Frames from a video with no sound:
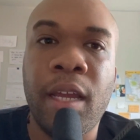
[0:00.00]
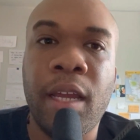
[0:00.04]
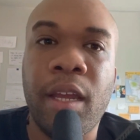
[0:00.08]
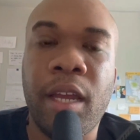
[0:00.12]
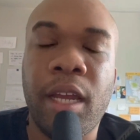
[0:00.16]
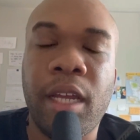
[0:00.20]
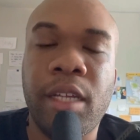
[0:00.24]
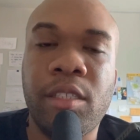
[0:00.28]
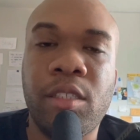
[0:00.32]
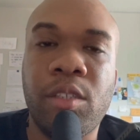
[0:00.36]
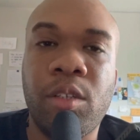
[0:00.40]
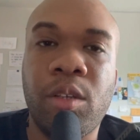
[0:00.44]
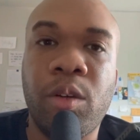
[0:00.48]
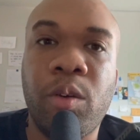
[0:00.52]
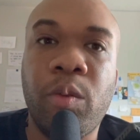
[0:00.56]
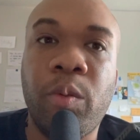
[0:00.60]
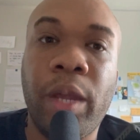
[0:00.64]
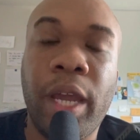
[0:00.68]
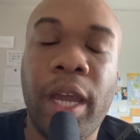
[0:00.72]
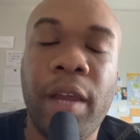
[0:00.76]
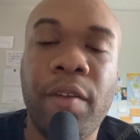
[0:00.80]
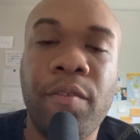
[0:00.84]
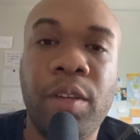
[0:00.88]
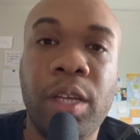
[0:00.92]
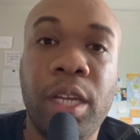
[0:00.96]
And so we
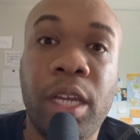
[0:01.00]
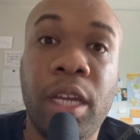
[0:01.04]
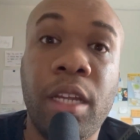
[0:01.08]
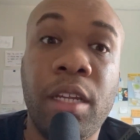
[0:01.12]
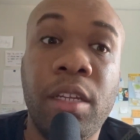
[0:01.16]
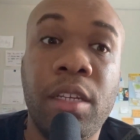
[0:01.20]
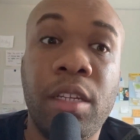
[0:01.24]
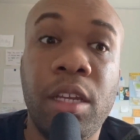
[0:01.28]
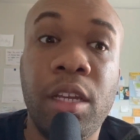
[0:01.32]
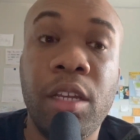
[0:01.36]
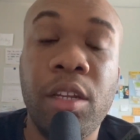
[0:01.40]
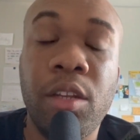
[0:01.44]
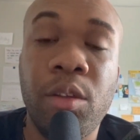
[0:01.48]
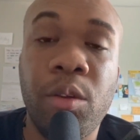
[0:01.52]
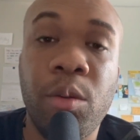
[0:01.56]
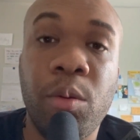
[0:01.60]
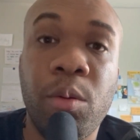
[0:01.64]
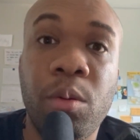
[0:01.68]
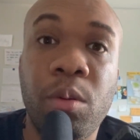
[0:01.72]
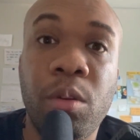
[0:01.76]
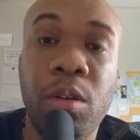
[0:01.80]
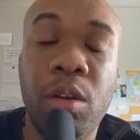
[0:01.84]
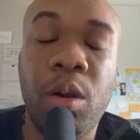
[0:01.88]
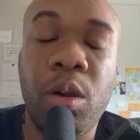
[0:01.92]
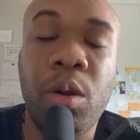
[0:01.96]
have to
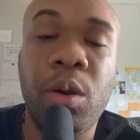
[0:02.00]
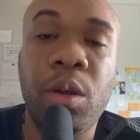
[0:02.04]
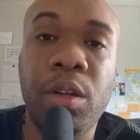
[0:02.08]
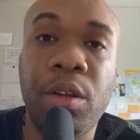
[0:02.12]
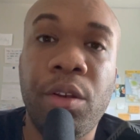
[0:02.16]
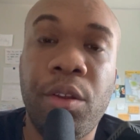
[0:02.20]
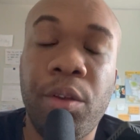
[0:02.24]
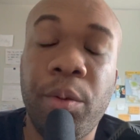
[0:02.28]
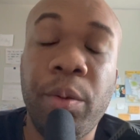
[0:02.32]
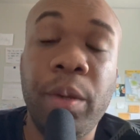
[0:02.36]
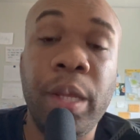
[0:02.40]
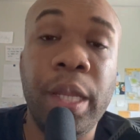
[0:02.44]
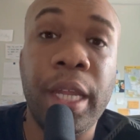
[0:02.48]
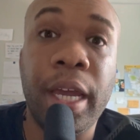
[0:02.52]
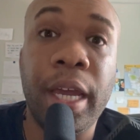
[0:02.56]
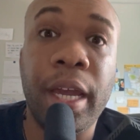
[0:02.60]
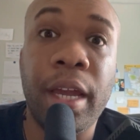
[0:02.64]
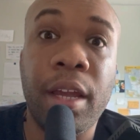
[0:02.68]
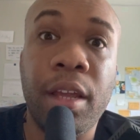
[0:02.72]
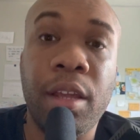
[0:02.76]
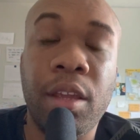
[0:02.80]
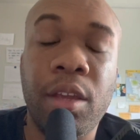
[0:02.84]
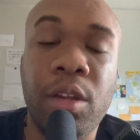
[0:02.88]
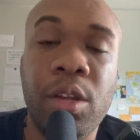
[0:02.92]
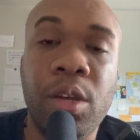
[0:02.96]
continue on doing
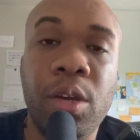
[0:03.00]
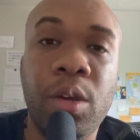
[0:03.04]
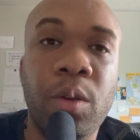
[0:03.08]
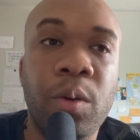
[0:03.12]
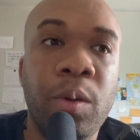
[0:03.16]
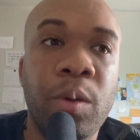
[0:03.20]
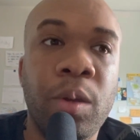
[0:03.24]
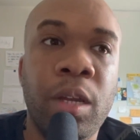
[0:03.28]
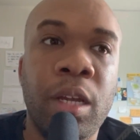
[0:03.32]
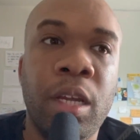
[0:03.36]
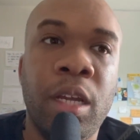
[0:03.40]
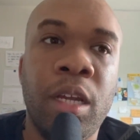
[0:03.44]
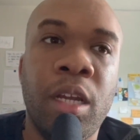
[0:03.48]
that, you know.